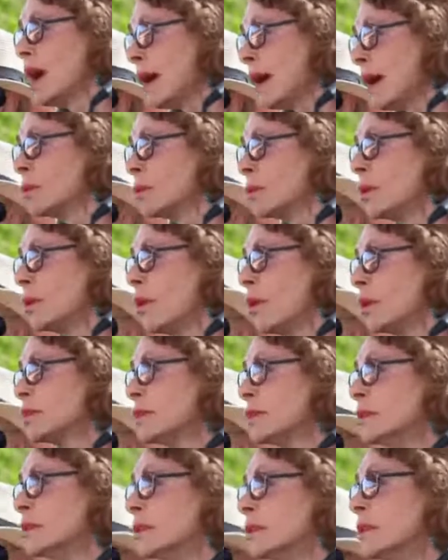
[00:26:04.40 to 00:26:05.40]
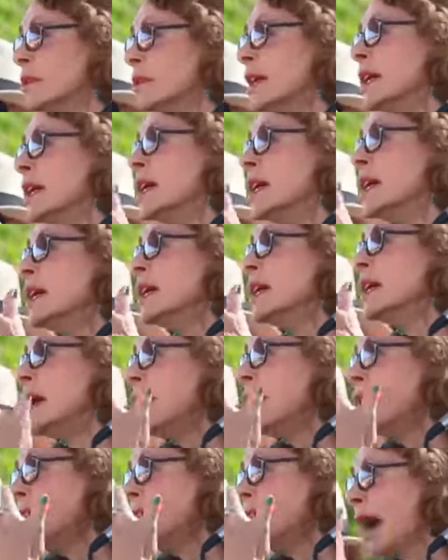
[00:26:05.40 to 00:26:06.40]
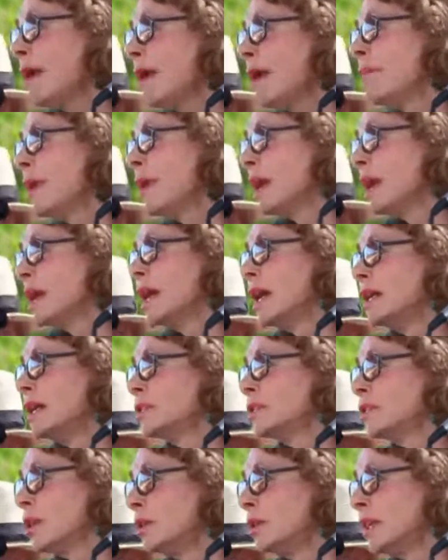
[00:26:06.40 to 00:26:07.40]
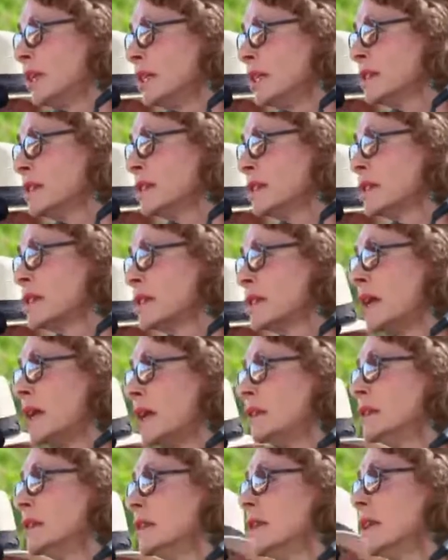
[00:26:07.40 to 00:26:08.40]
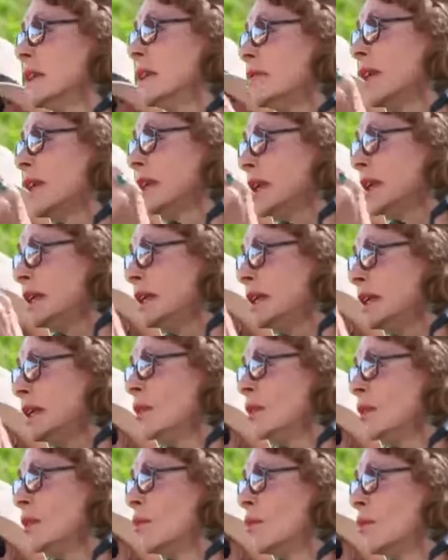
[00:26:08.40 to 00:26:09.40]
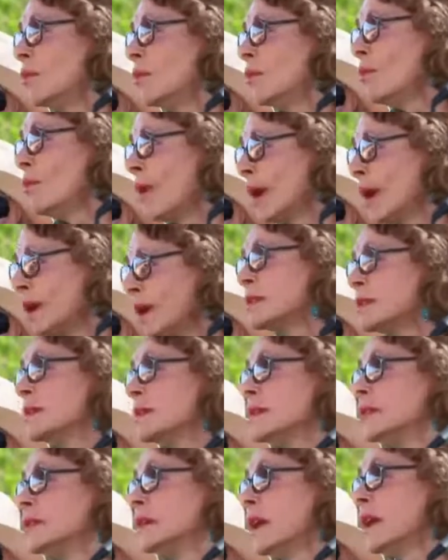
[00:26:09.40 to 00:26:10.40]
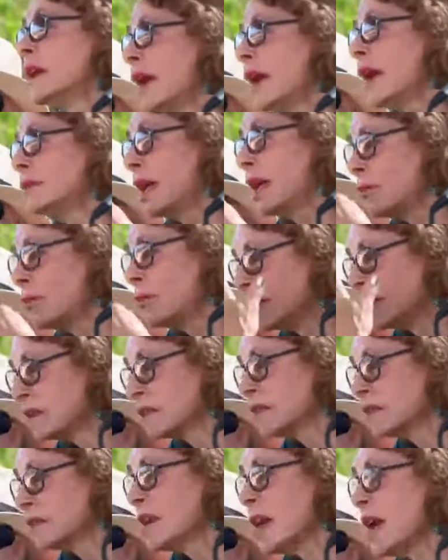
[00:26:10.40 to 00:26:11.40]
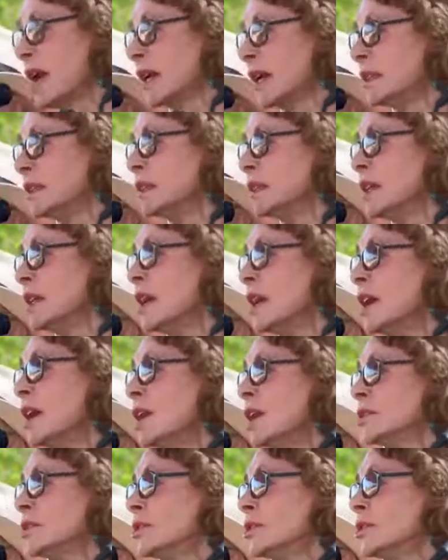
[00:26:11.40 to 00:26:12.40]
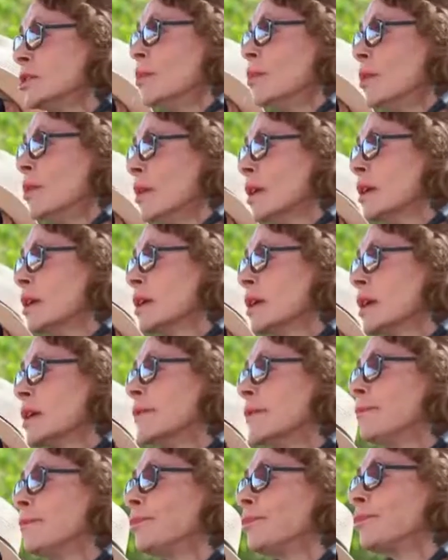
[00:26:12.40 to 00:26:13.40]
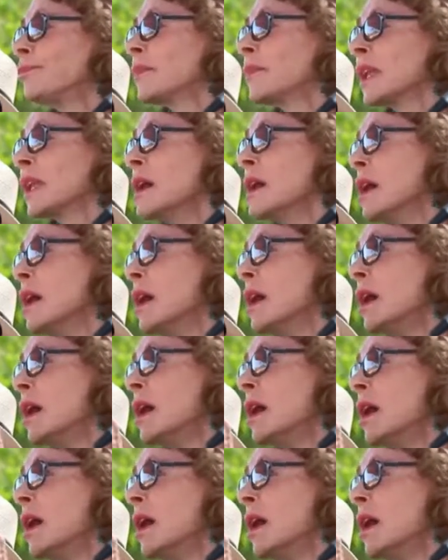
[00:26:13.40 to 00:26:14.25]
War II, that man had told his son that he went and was assigned to work where they